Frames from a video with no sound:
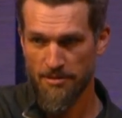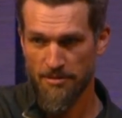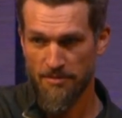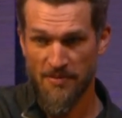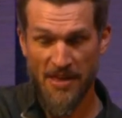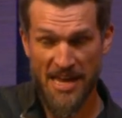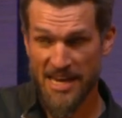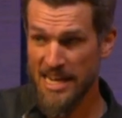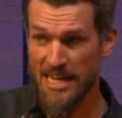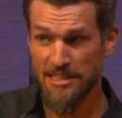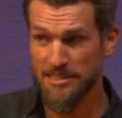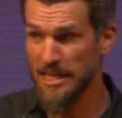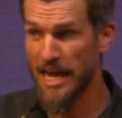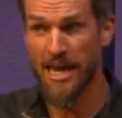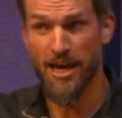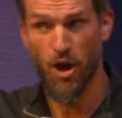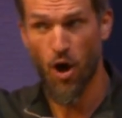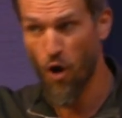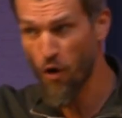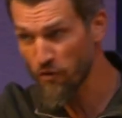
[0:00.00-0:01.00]
They didn't
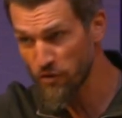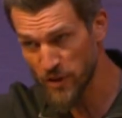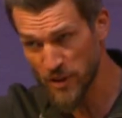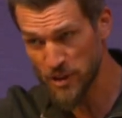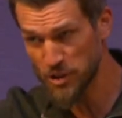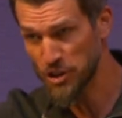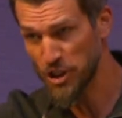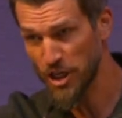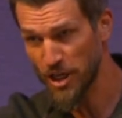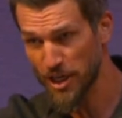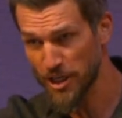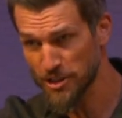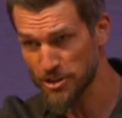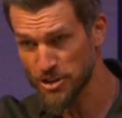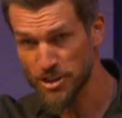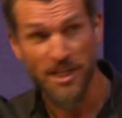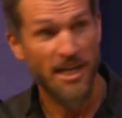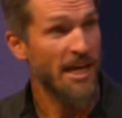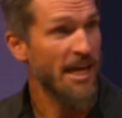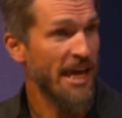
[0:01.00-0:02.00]
take over the
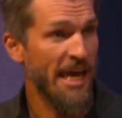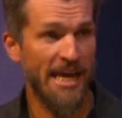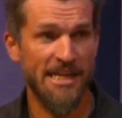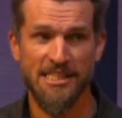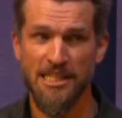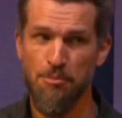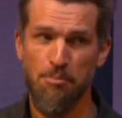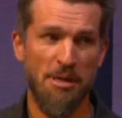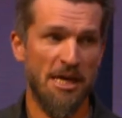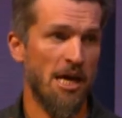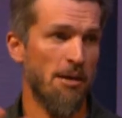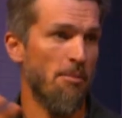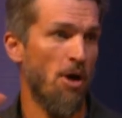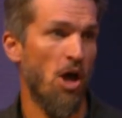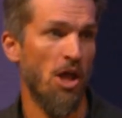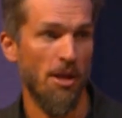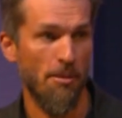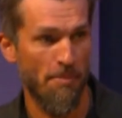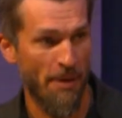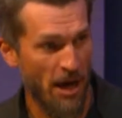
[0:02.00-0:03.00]
church. It didn't become
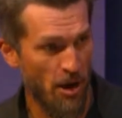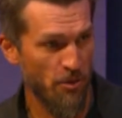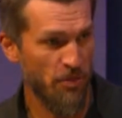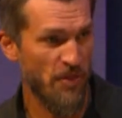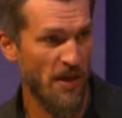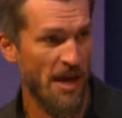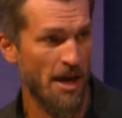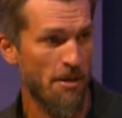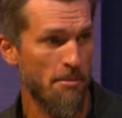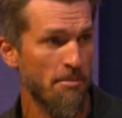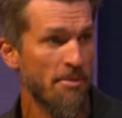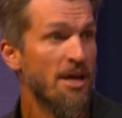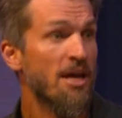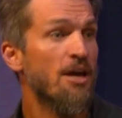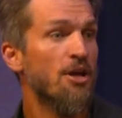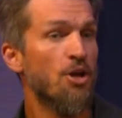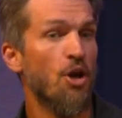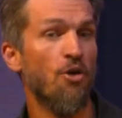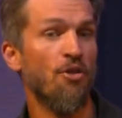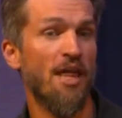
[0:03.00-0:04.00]
all about them.
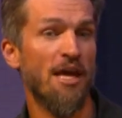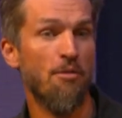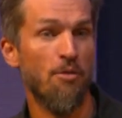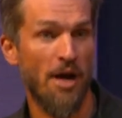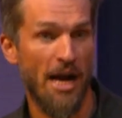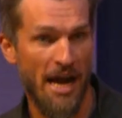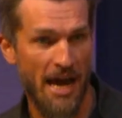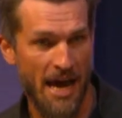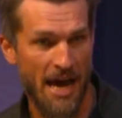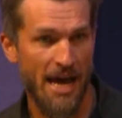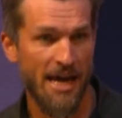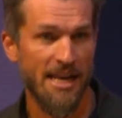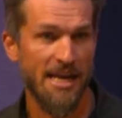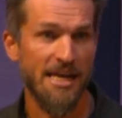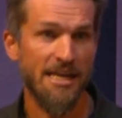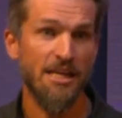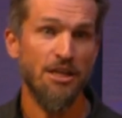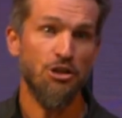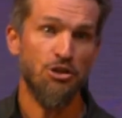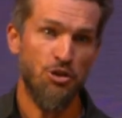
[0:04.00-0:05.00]
No, they were
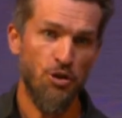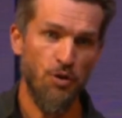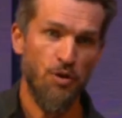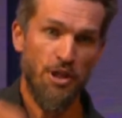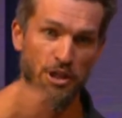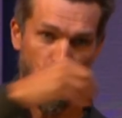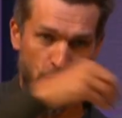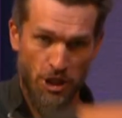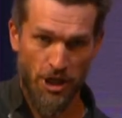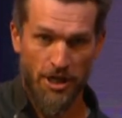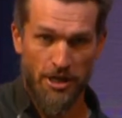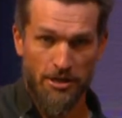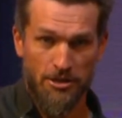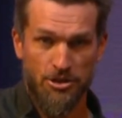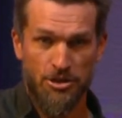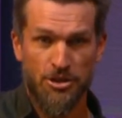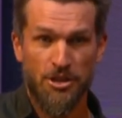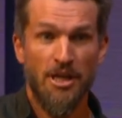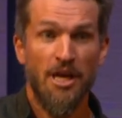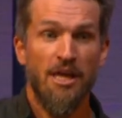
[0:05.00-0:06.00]
added to the
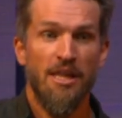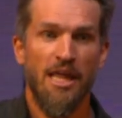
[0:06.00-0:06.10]
church.